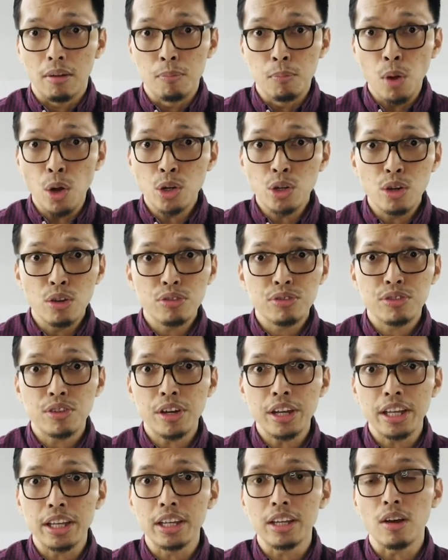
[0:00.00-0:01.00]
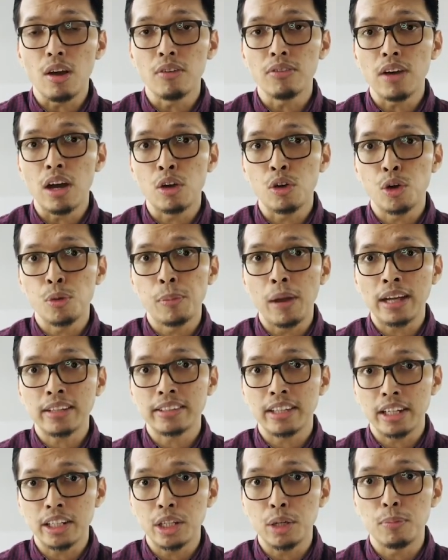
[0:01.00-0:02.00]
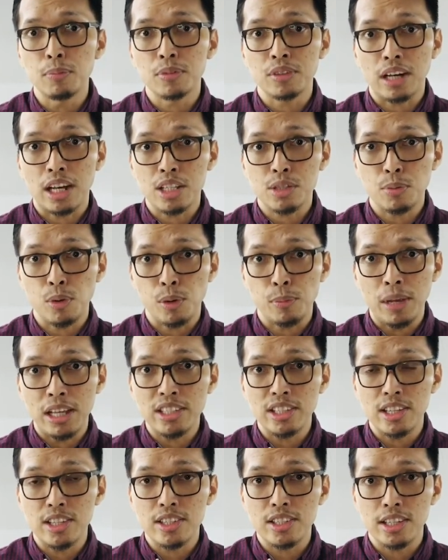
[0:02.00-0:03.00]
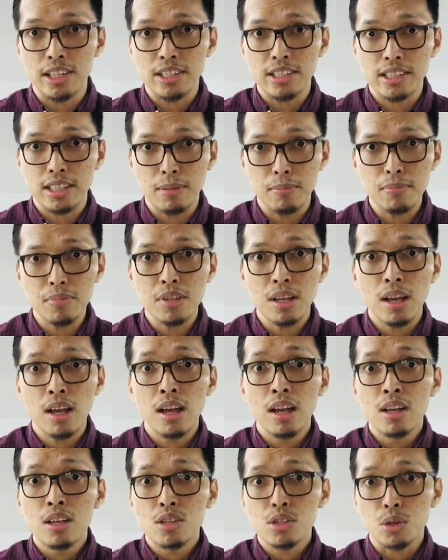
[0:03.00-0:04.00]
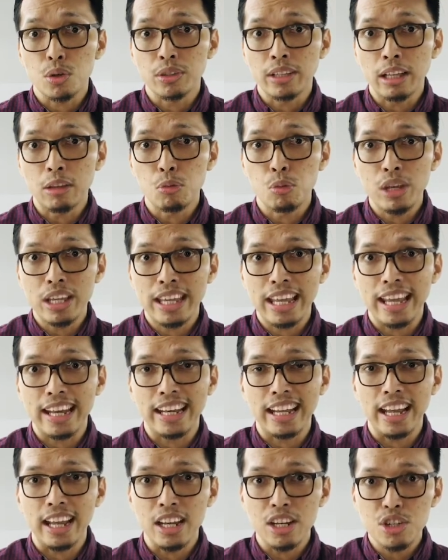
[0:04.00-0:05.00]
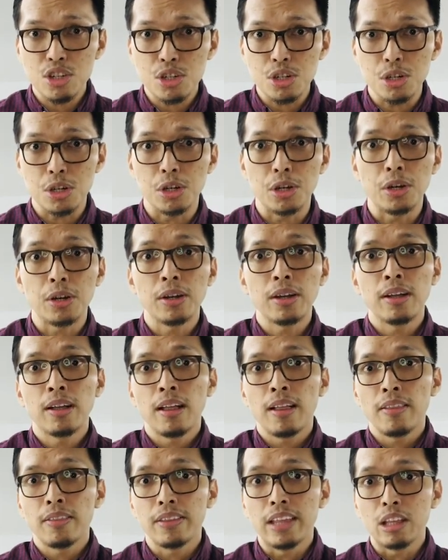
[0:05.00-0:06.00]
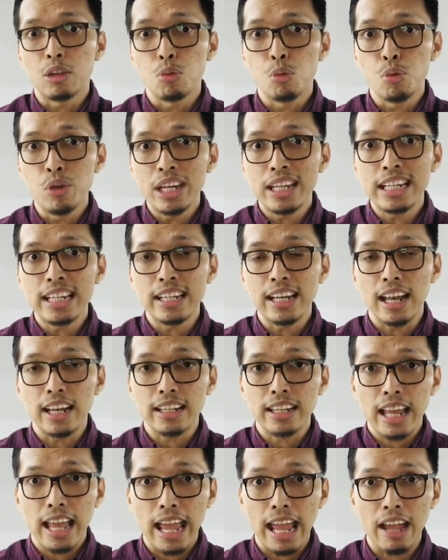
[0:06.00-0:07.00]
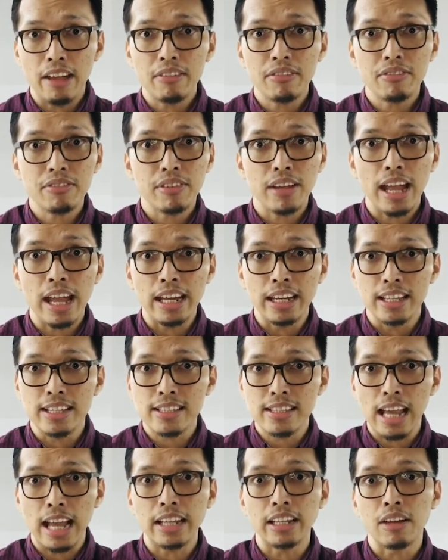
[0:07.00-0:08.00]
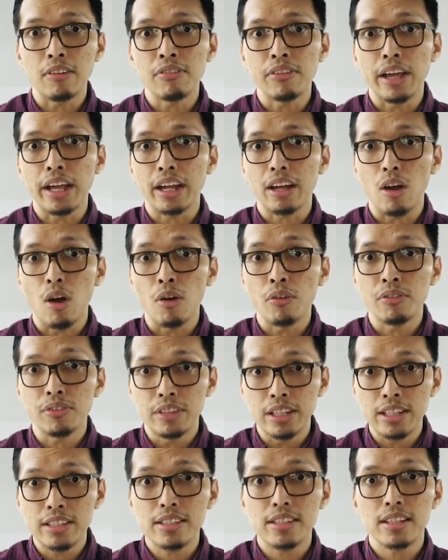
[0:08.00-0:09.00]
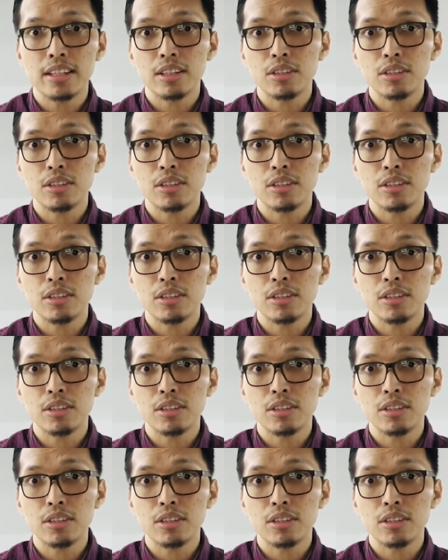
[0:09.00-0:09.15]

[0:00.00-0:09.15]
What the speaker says: model free of Agrobacterium transformation system so that we can ensure that we did not have any side effect of this